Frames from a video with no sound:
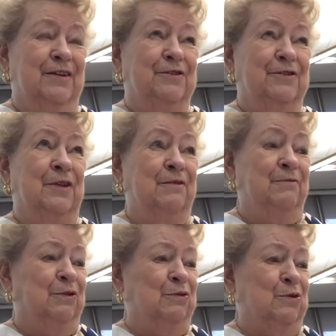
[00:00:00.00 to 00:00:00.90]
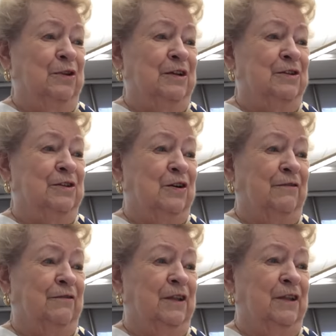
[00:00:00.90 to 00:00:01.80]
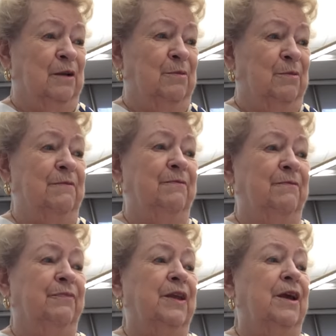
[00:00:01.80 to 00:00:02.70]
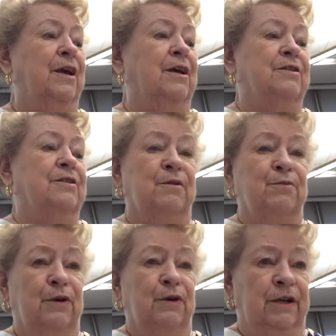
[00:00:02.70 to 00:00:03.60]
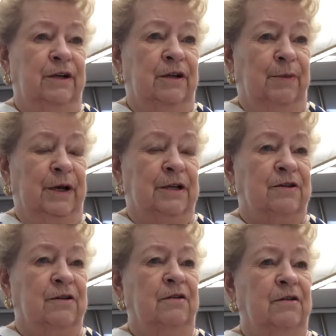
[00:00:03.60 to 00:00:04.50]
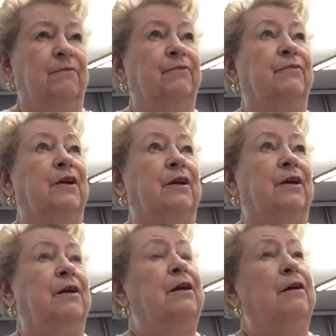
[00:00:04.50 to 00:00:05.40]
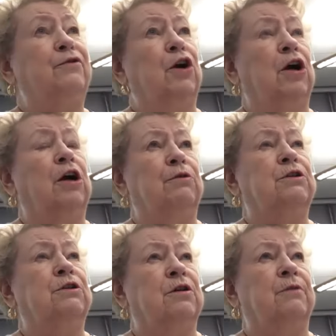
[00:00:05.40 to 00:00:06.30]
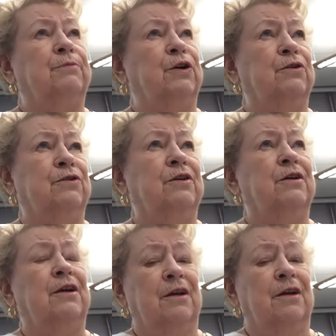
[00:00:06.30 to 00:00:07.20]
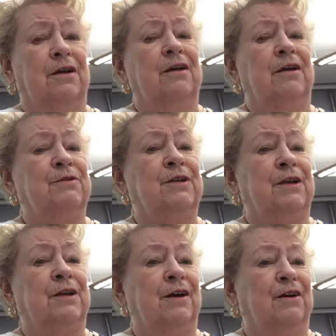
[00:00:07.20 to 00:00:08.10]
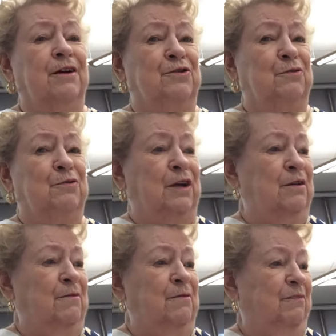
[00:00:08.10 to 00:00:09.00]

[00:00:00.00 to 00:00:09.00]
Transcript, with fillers: So that would throw things off a little bit. Some were written in pencil, and after a hundred and some years, it was getting hard to read.